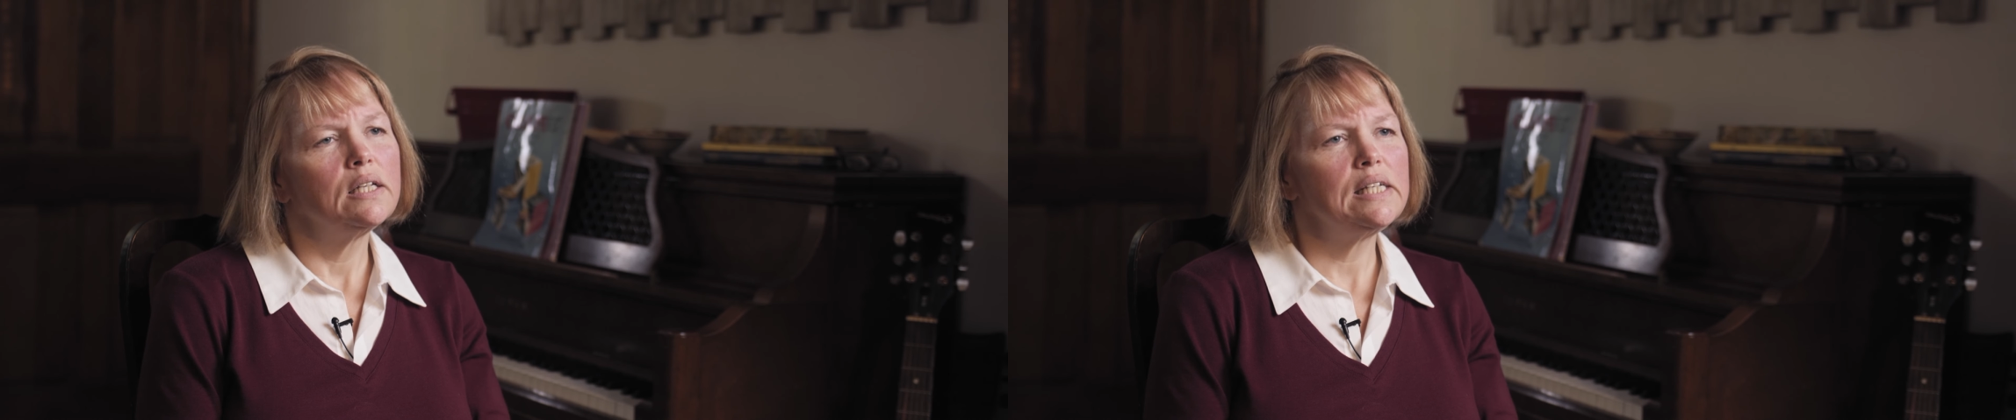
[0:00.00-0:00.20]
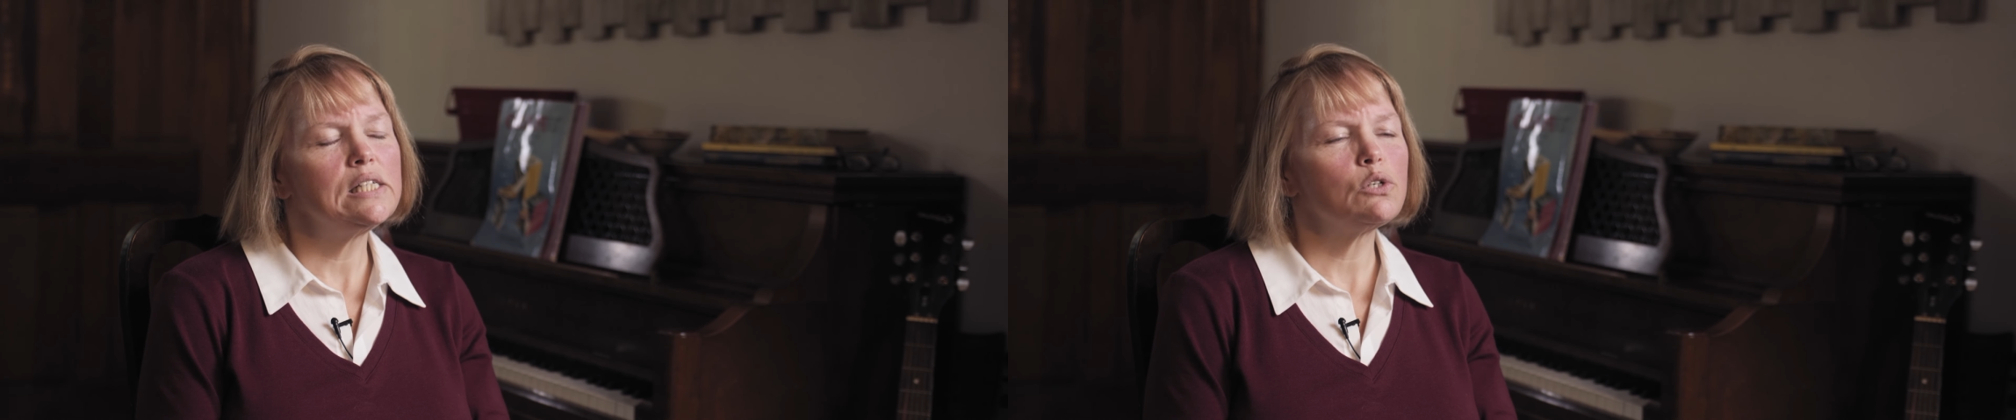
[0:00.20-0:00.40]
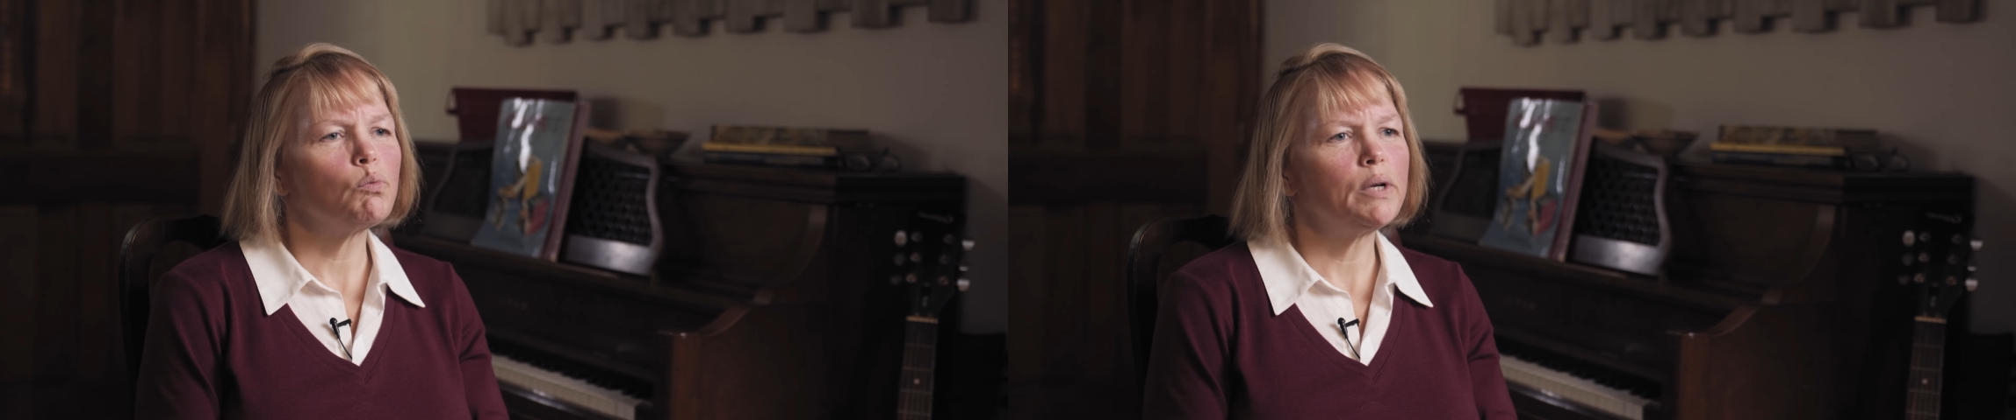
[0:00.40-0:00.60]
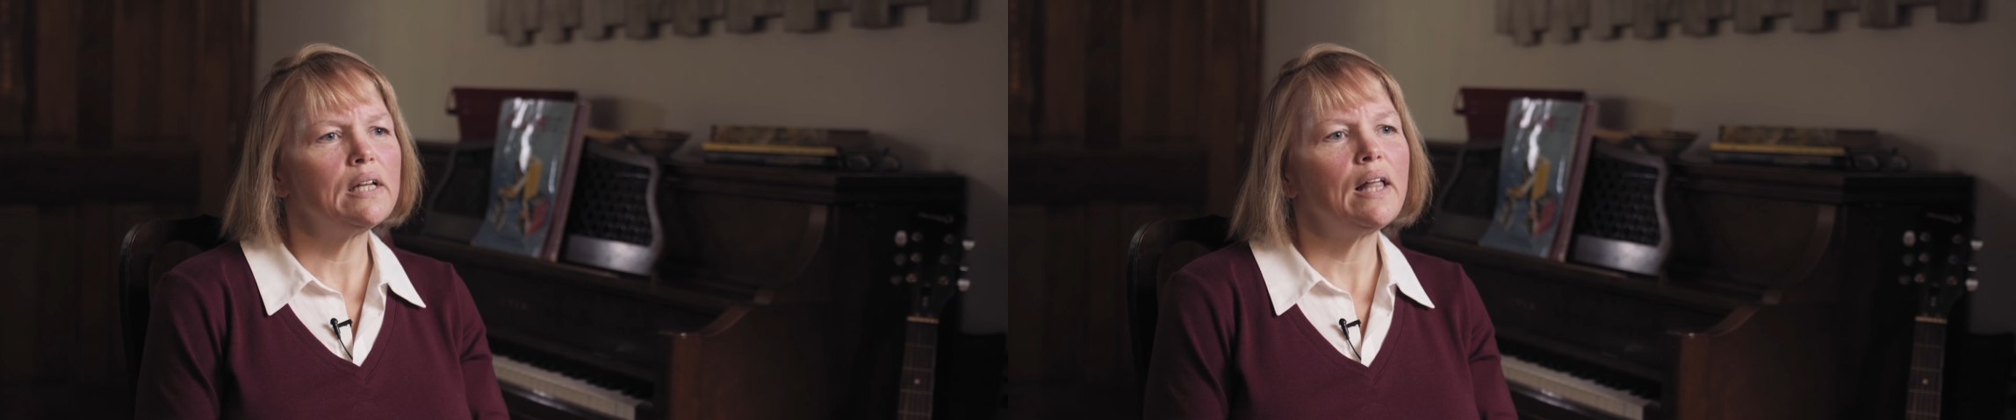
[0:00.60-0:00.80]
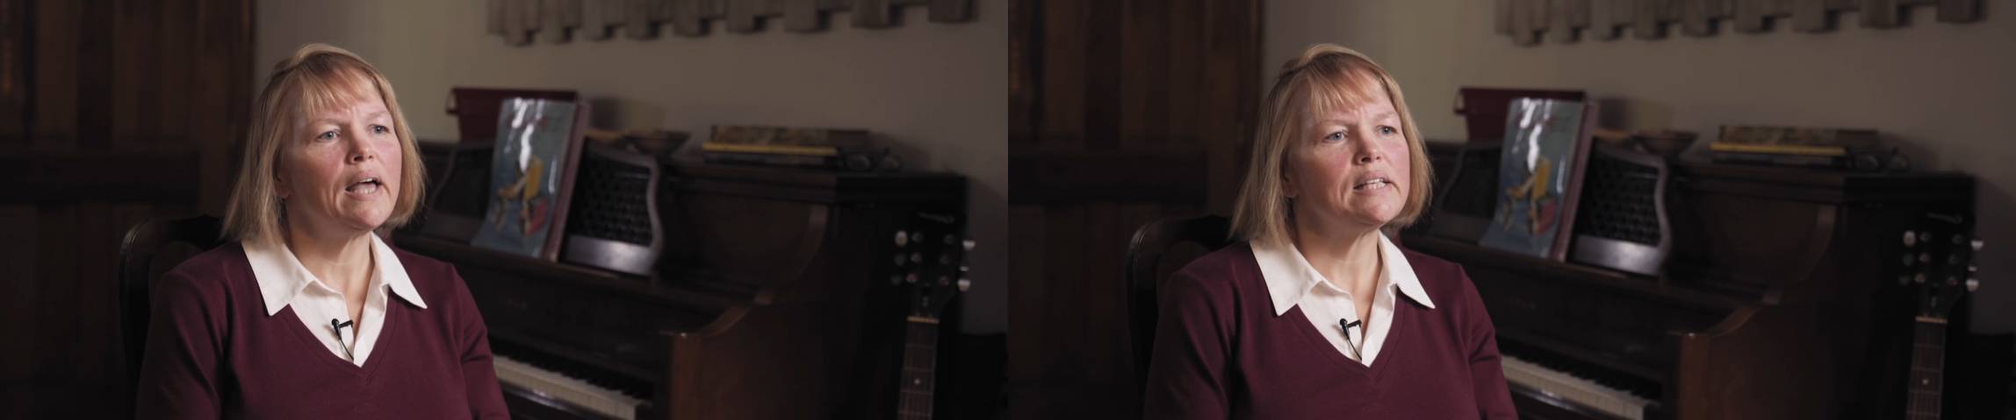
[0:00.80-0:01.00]
need to
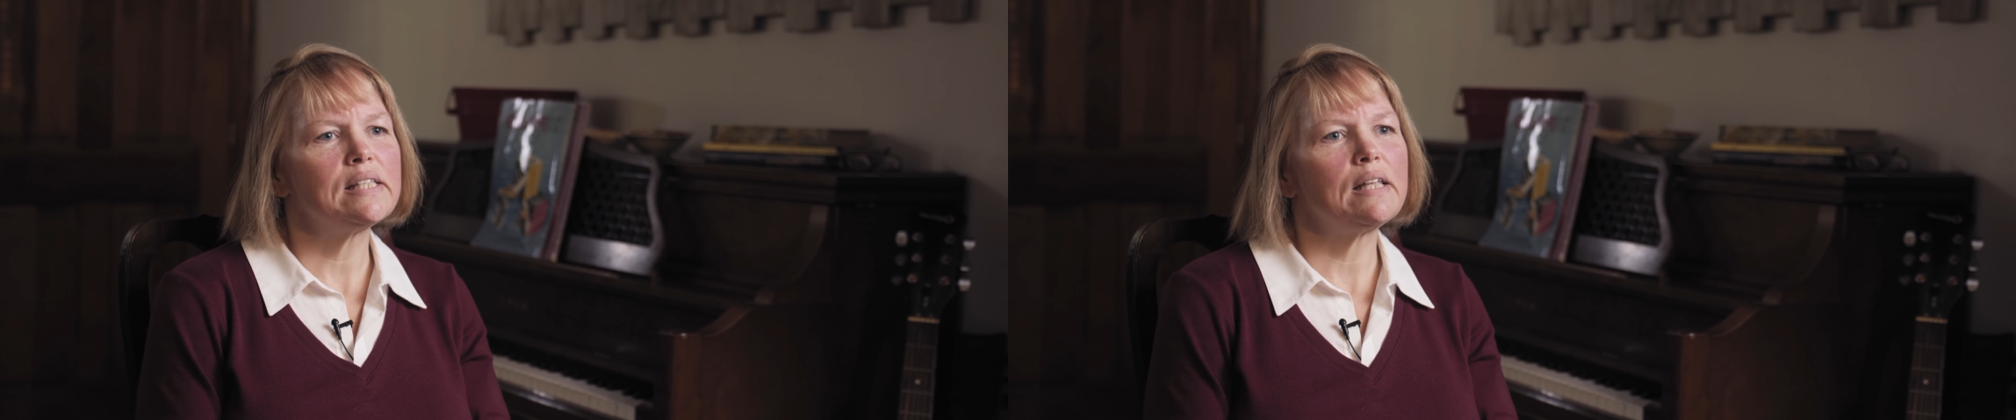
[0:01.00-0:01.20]
realize